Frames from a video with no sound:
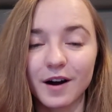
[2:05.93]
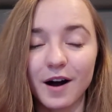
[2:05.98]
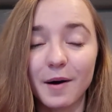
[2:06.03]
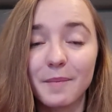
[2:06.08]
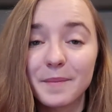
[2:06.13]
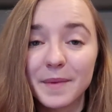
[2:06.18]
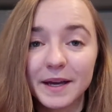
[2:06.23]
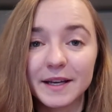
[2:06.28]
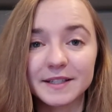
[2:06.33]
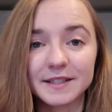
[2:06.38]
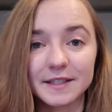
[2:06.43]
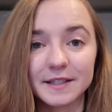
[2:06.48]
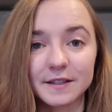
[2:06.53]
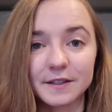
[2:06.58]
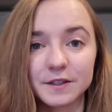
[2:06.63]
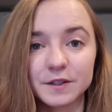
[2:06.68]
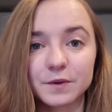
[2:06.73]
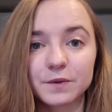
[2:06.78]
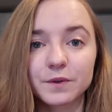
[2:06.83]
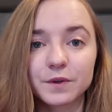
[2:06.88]

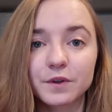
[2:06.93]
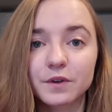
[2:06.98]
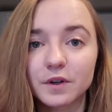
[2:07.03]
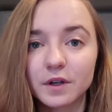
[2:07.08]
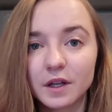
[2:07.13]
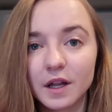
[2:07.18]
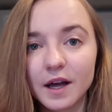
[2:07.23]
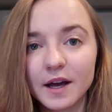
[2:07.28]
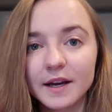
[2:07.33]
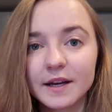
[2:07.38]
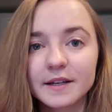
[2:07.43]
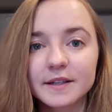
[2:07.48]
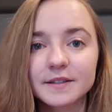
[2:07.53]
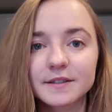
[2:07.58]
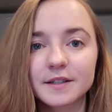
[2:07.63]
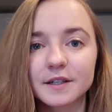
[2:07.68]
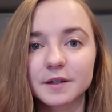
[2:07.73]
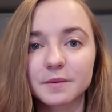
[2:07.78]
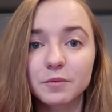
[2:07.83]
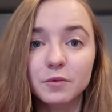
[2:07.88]
amazing, so your
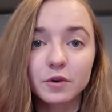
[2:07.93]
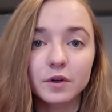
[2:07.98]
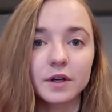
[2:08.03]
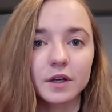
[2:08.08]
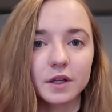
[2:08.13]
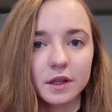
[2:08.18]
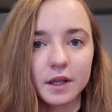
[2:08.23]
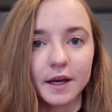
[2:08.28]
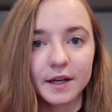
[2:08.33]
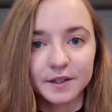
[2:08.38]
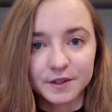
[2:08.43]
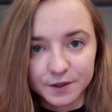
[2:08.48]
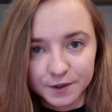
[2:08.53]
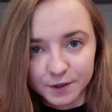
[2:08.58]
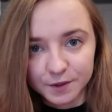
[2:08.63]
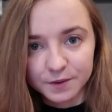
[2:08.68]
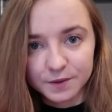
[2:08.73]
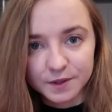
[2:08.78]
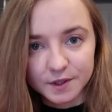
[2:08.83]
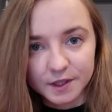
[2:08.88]
clients are more inclined
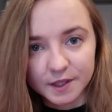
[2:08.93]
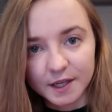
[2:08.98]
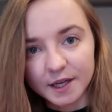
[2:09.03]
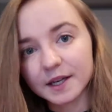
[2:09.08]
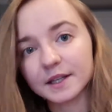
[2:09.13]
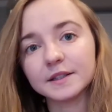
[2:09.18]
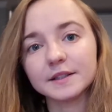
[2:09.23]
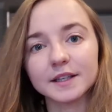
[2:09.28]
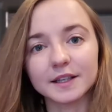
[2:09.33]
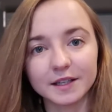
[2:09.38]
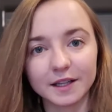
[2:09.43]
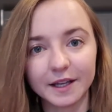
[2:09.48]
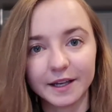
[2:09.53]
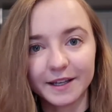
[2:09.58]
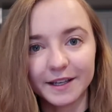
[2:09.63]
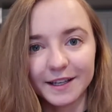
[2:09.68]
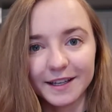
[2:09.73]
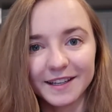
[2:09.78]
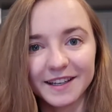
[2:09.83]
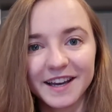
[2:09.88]
to use it and they
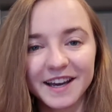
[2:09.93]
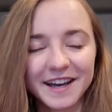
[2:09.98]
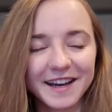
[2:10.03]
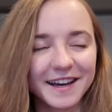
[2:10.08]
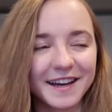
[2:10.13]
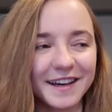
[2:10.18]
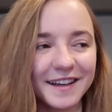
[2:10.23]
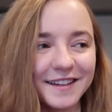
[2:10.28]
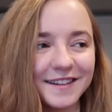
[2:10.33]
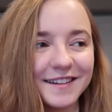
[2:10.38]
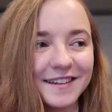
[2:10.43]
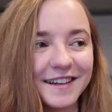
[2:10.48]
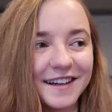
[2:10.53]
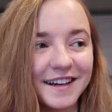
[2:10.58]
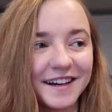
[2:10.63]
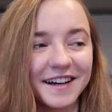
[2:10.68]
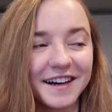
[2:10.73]
like it. And